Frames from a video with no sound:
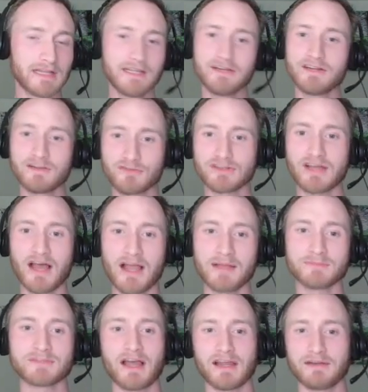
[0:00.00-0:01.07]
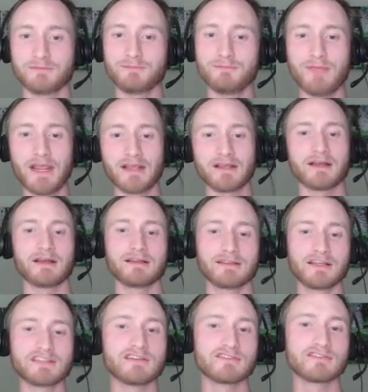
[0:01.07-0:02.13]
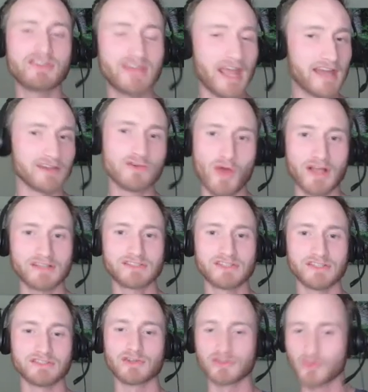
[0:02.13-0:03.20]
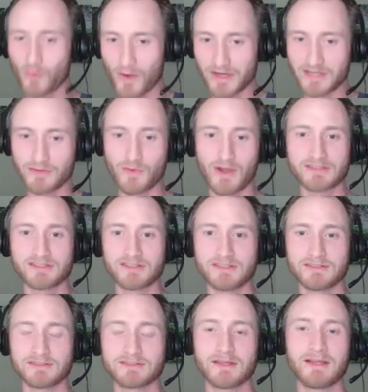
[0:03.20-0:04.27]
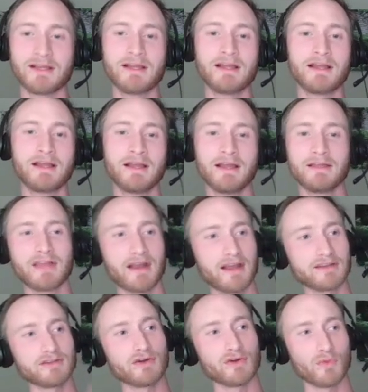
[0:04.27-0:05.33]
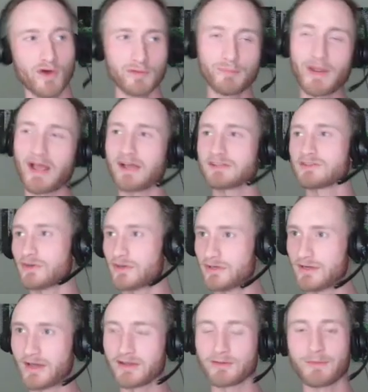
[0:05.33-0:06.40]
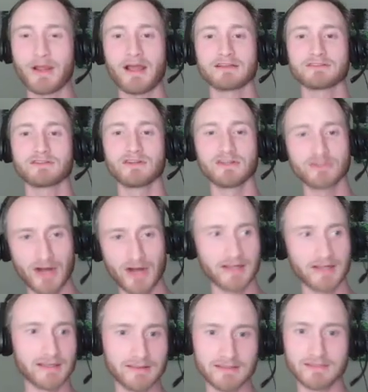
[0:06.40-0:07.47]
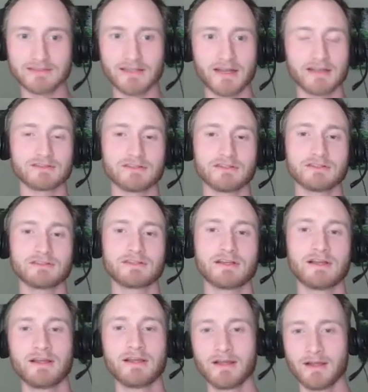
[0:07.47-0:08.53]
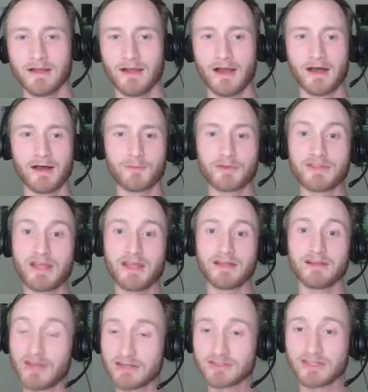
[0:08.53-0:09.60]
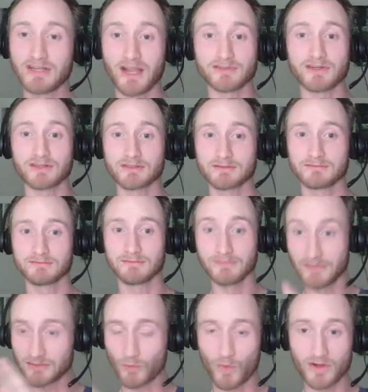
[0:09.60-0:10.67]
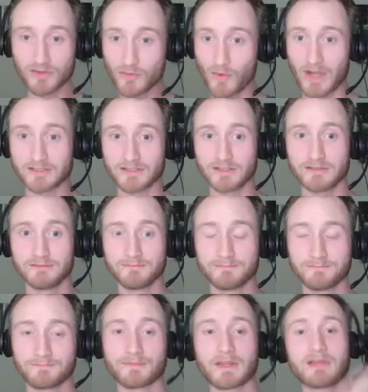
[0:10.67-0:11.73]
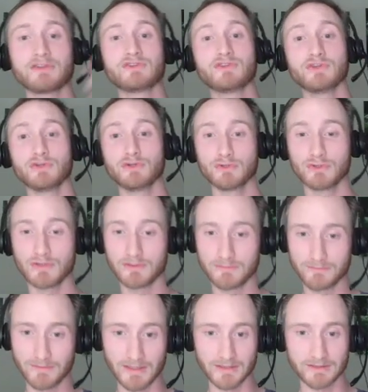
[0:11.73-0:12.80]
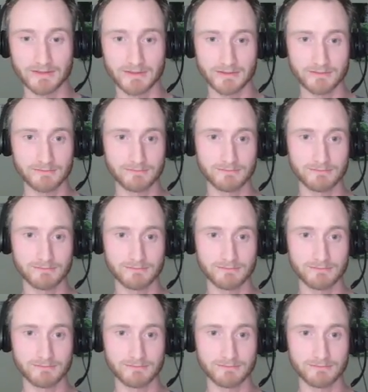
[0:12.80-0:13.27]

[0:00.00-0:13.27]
different times I'd make a list of 10 questions or 20 questions. I'd go to one pastor or another pastor and try to get these answers. Um, but then eventually I took this one question to this